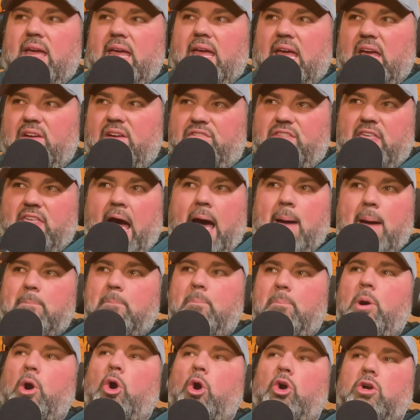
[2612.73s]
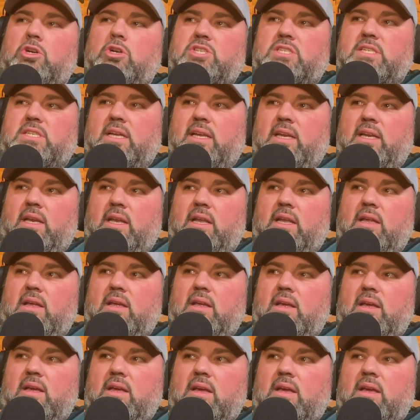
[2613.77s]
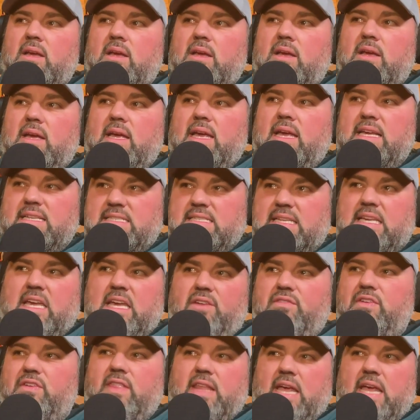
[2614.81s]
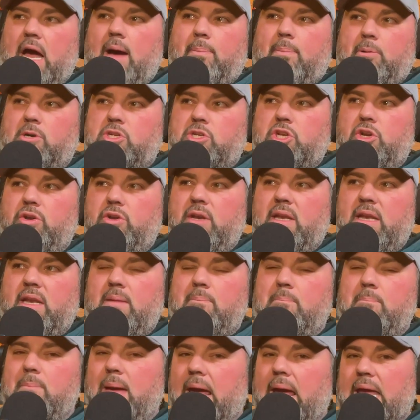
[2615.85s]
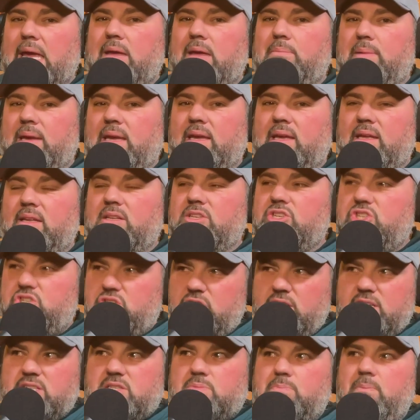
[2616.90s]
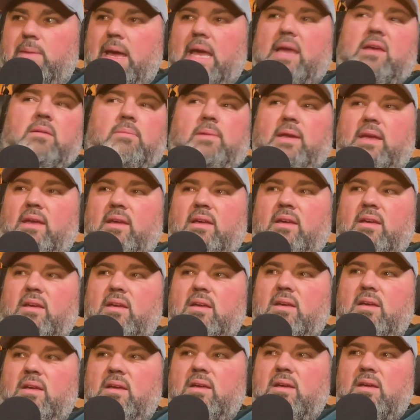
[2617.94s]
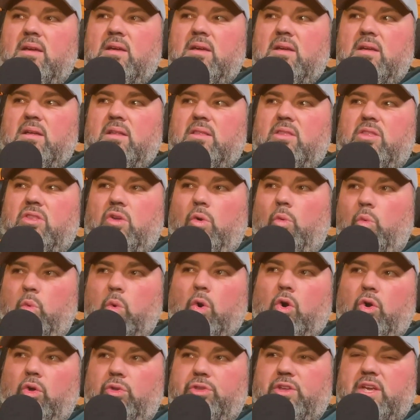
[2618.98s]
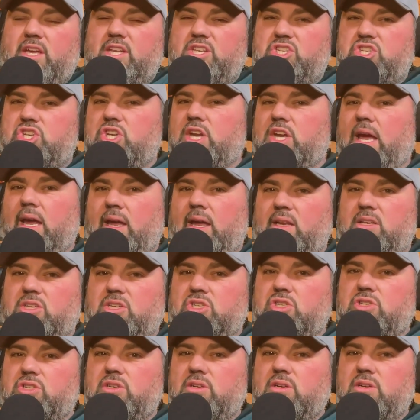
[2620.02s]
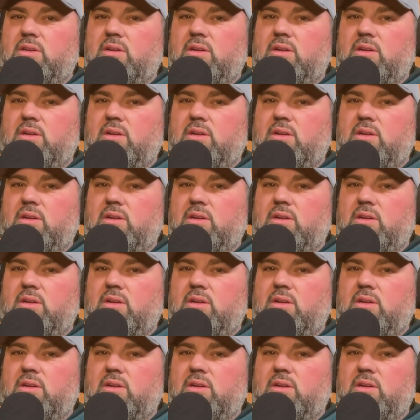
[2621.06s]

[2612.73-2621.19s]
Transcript: if that person is given the opportunity, maybe, just maybe, the world could change.